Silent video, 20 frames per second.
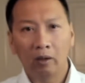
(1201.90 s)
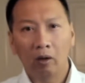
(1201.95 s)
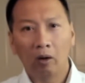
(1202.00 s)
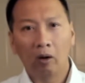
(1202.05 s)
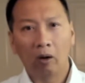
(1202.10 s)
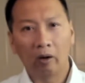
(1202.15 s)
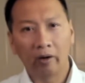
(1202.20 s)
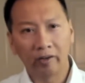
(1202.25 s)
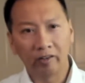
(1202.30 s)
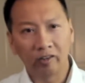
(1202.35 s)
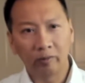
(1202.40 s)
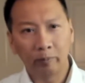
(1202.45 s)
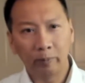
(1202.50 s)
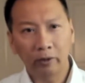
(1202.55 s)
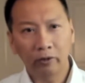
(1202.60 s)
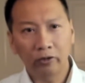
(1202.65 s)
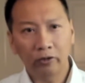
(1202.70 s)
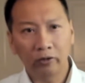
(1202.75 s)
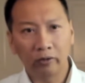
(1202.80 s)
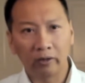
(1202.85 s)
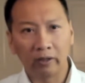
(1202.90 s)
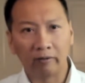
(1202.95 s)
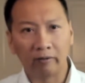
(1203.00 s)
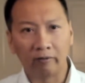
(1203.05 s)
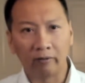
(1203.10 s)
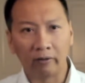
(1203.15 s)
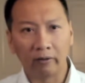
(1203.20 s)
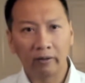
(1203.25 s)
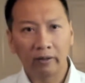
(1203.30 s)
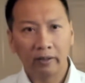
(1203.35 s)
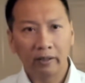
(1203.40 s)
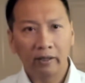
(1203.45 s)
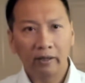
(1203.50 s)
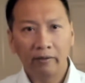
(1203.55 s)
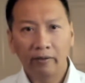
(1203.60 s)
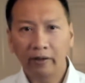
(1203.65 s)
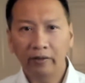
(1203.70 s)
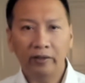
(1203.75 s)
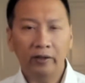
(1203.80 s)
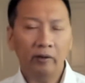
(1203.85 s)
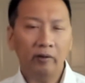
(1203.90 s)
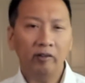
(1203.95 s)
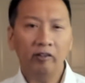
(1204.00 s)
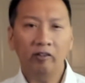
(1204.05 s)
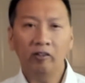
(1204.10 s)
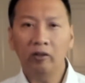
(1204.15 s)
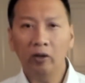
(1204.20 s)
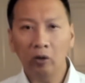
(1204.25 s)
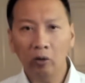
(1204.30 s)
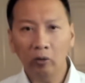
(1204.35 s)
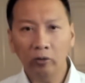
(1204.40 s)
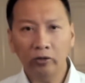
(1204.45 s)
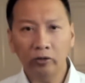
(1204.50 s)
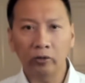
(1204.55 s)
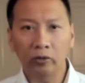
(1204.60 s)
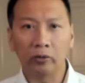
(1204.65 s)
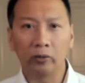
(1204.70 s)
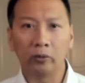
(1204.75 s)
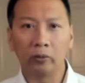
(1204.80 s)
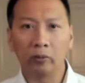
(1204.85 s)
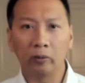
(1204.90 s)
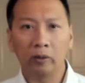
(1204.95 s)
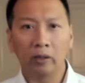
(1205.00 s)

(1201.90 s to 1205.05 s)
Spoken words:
on a spiritual level, that there is no true,